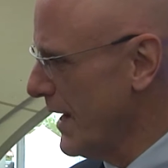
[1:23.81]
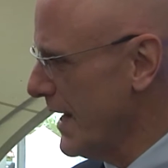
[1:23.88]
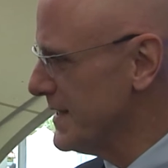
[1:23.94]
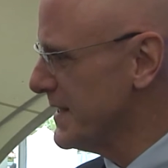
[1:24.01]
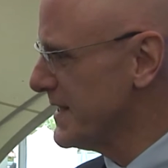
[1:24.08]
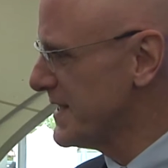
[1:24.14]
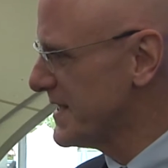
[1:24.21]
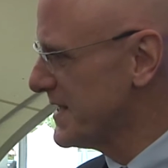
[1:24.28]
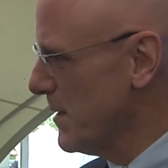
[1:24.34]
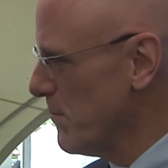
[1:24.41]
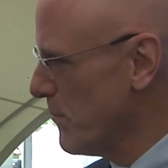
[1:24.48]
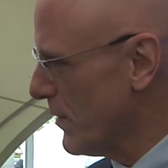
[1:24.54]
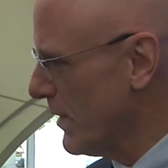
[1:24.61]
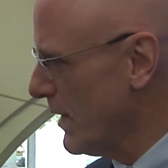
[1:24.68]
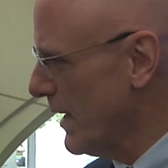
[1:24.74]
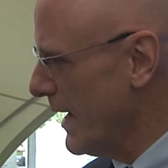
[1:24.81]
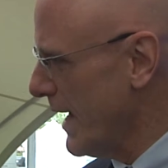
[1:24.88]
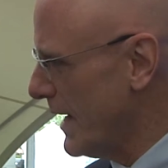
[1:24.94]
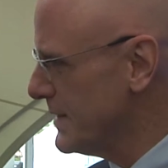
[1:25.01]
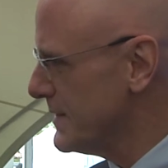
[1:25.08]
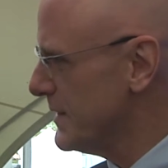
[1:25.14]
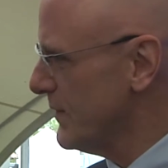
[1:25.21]
Is it simple?
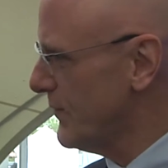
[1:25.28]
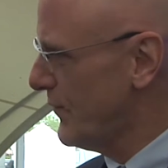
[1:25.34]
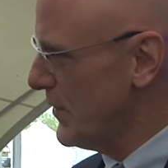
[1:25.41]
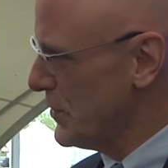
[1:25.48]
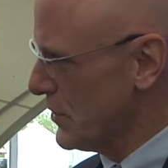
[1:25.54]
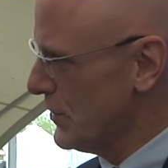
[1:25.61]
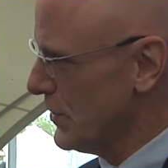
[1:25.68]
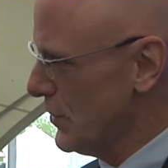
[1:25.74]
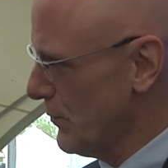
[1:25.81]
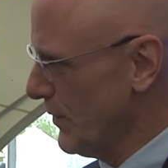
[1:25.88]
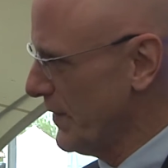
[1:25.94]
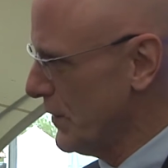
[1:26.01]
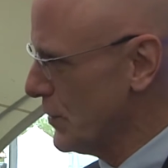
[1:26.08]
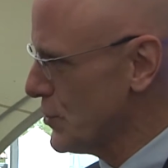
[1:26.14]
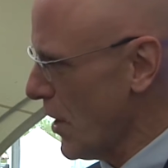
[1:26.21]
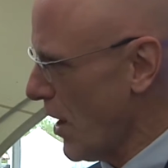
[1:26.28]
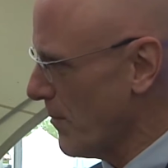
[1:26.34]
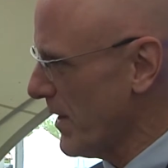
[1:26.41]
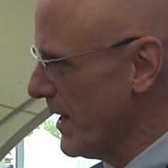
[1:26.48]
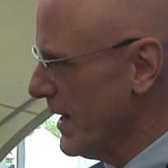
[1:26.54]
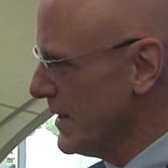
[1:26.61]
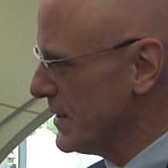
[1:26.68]
And is it efficient in doing the job?
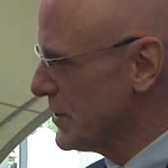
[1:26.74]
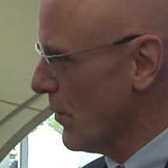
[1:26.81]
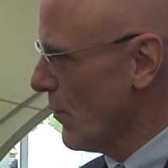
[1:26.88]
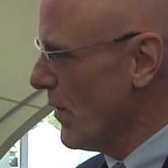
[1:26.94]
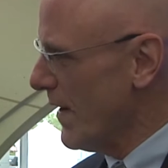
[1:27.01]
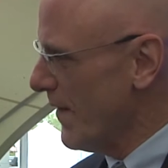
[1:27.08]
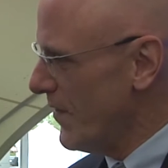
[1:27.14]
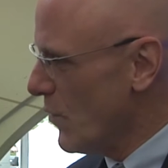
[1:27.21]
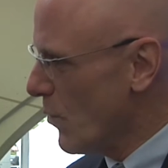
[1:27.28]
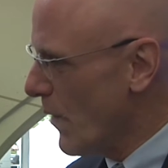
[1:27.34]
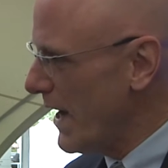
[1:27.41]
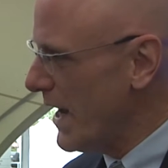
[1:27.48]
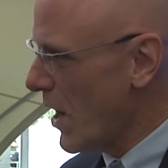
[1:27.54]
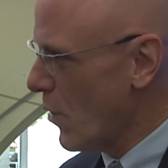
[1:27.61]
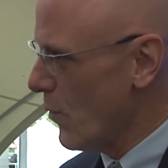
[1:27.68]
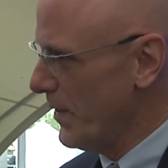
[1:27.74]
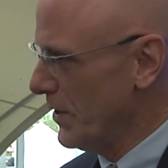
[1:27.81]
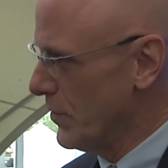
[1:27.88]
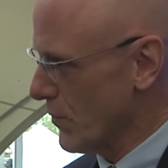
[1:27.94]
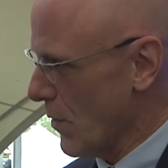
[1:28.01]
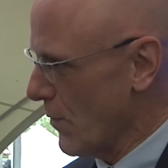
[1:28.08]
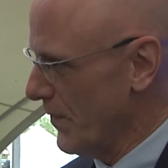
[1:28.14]
So the way how we
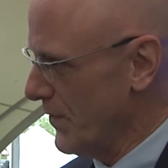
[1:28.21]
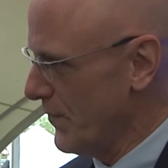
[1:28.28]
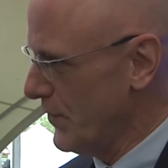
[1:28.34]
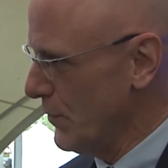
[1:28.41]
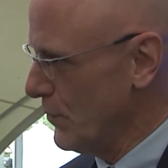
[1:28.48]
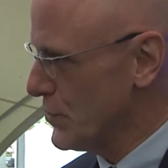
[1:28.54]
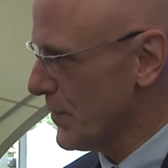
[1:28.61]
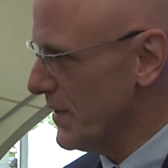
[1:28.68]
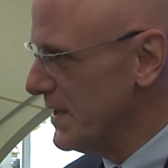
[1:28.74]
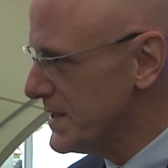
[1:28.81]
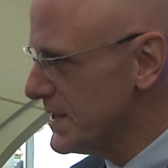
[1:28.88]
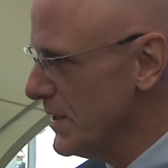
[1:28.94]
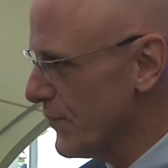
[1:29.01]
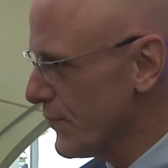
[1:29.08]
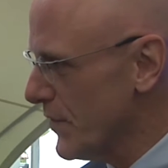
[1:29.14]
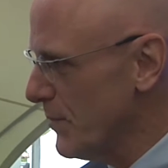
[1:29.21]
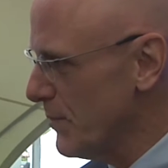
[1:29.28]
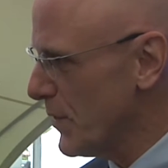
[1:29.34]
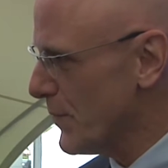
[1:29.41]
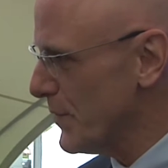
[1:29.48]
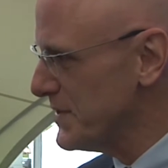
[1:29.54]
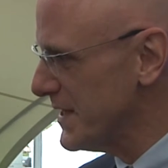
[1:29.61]
grow in the future is different
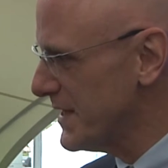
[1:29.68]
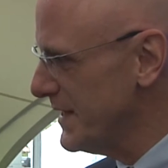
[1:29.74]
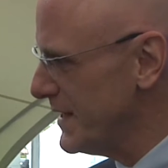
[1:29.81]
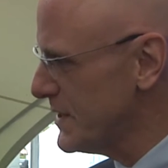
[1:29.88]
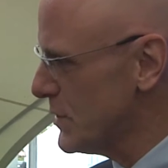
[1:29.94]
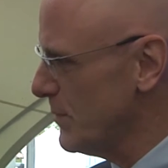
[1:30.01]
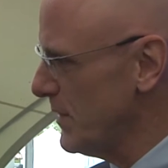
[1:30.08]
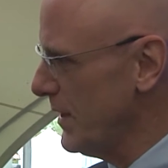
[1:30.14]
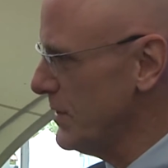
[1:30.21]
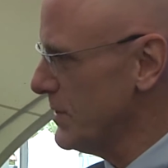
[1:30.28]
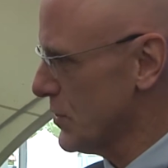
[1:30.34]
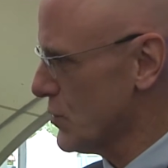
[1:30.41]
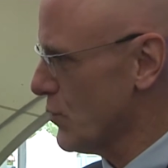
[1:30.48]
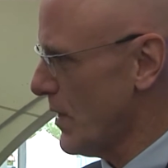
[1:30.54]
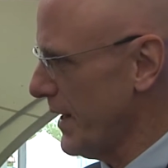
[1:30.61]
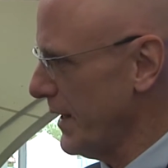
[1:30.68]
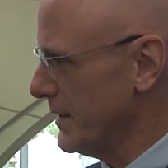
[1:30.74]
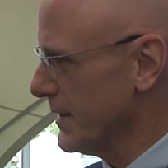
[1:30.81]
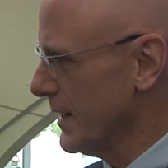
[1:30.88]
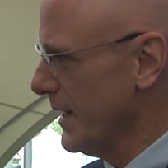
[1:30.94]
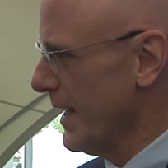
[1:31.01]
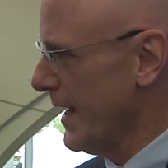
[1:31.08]
because it needs to be
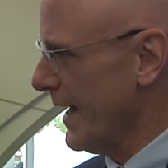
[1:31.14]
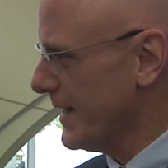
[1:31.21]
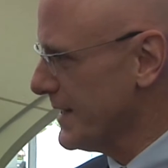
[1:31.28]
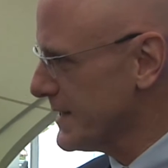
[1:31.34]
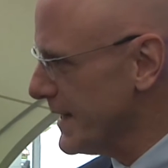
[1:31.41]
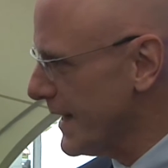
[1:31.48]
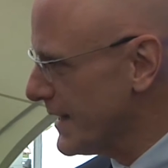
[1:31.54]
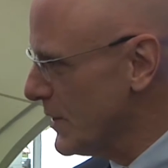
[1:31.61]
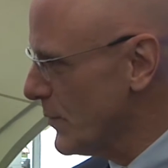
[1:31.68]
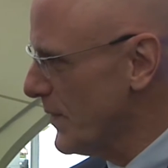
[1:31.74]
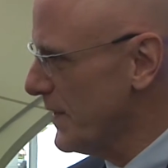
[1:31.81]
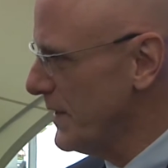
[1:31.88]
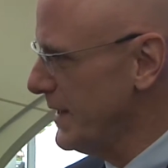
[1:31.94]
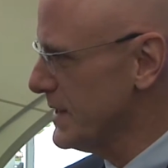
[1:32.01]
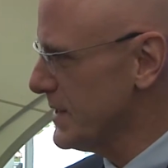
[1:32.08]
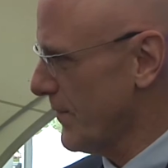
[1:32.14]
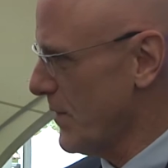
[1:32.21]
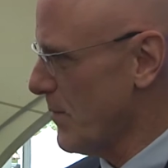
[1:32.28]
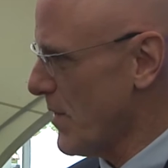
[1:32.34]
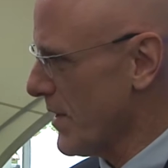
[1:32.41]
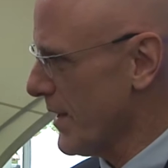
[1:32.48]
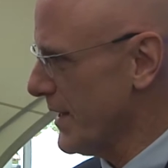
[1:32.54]
intertwined exactly with the needs of the
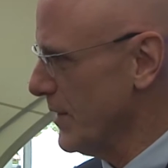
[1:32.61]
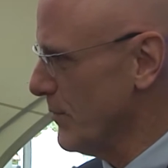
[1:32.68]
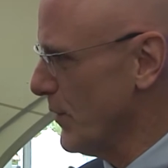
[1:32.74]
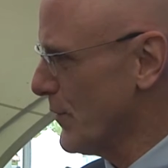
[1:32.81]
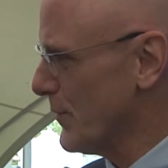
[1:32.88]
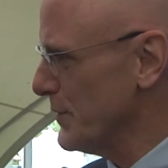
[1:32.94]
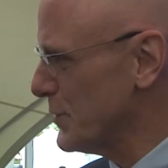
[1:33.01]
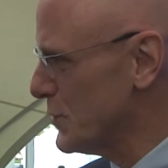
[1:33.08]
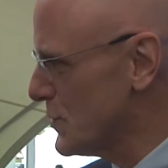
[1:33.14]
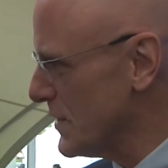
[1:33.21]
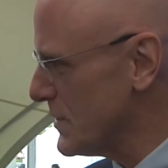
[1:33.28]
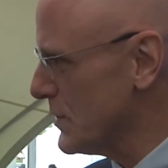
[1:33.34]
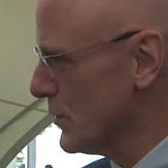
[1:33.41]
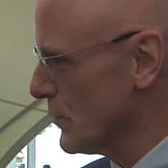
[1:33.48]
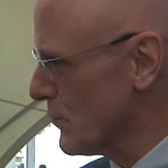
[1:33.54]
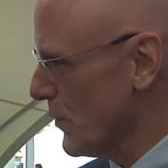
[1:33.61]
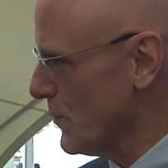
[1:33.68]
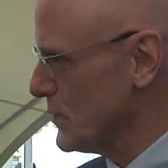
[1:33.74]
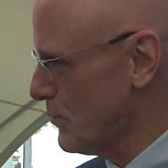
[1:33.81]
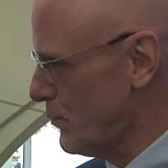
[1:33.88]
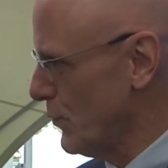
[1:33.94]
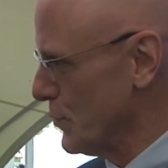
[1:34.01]
market, because just the
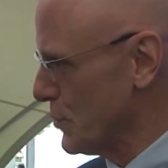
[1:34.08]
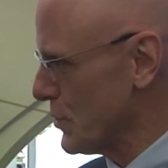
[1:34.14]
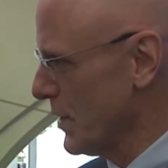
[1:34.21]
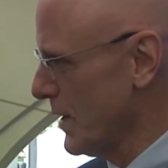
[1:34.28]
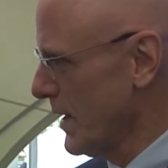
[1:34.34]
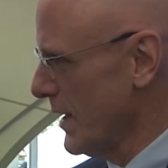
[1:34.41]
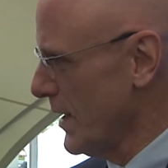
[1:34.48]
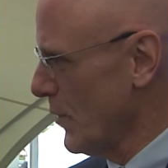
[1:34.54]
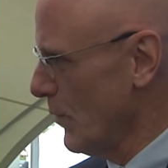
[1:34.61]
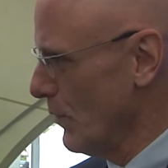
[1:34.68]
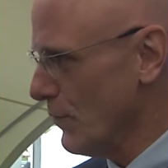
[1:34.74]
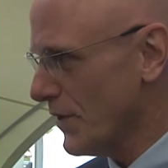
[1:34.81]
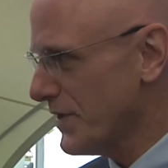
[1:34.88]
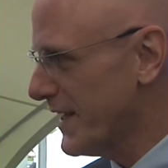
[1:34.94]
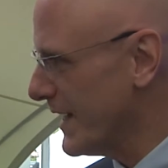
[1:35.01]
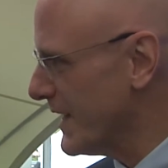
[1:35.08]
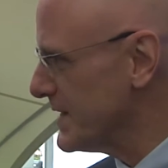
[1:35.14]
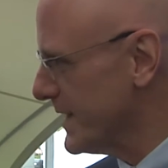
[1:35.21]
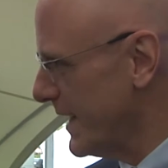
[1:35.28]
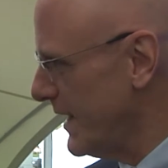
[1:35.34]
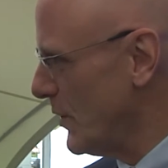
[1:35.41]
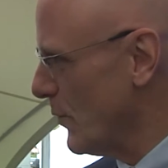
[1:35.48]
growth push will not get
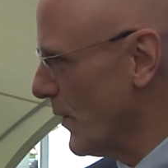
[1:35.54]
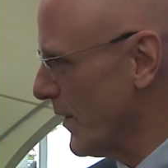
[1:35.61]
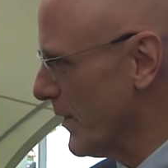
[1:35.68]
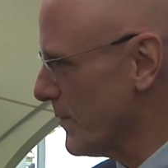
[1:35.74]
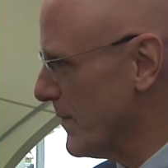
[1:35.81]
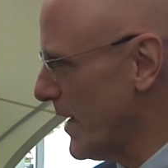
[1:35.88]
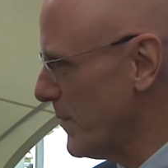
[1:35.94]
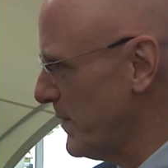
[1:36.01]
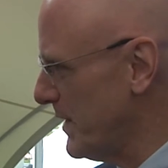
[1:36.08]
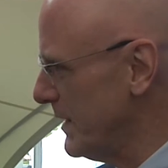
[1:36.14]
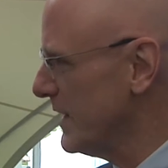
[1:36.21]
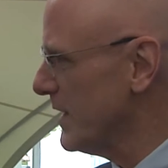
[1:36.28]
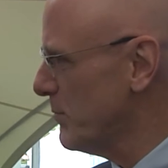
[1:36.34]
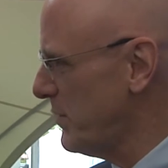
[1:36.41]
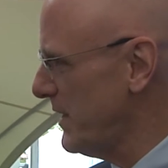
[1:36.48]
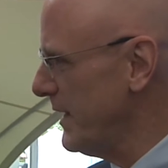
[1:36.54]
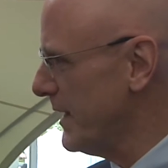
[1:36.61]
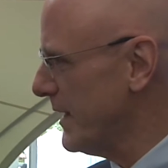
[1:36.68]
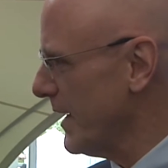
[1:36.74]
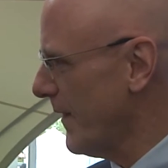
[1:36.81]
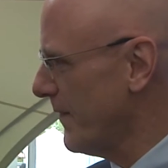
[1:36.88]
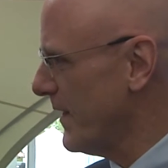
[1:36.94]
us anywhere. It might be a little peak
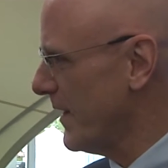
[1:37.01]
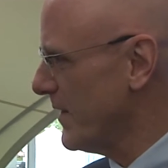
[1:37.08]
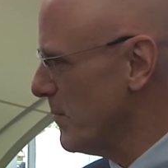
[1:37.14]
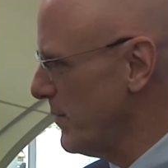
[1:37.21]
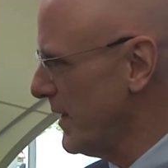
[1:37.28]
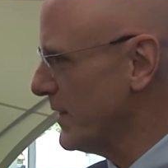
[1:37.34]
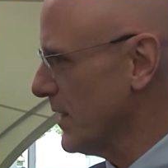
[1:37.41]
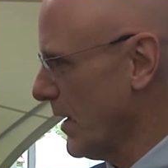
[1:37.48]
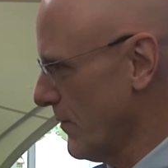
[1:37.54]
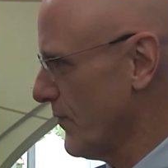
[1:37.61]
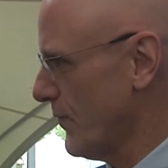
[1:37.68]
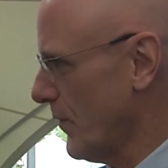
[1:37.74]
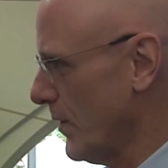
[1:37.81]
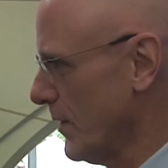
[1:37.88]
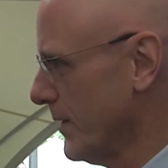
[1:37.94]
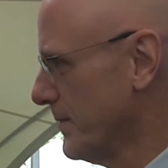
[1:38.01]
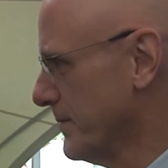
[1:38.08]
and then a big downfall.